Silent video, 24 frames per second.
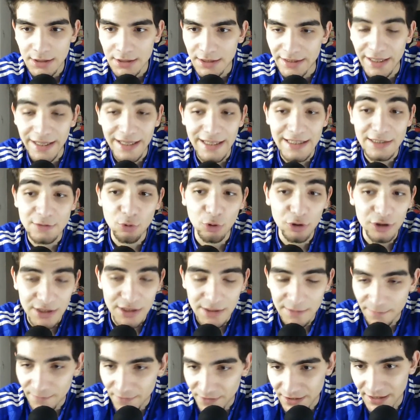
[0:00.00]
that he's wanted
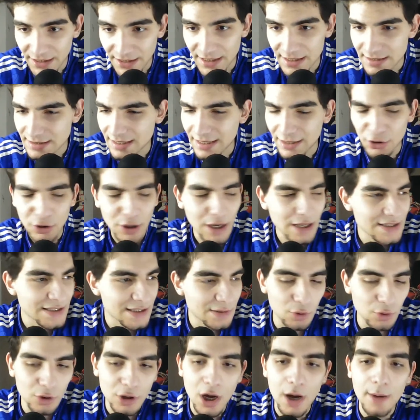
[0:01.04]
him for years. Like, Kante
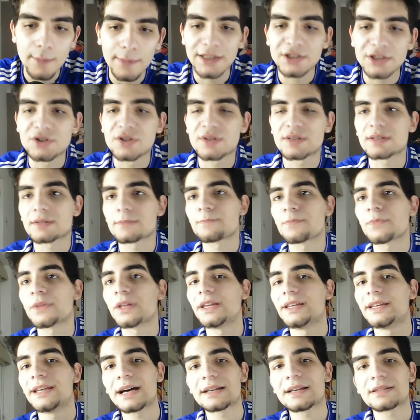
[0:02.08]
will come and it's just,
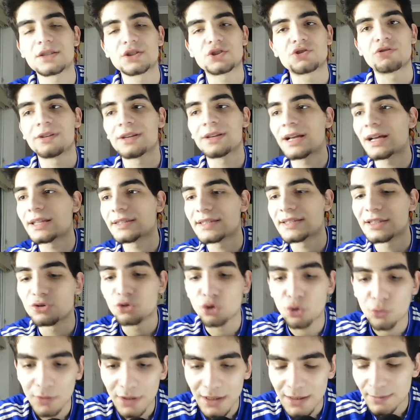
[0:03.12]
he has to treat Kante
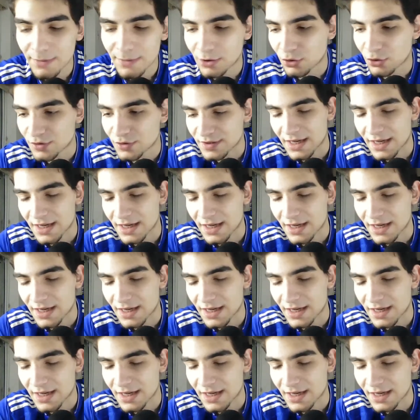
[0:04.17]
normally because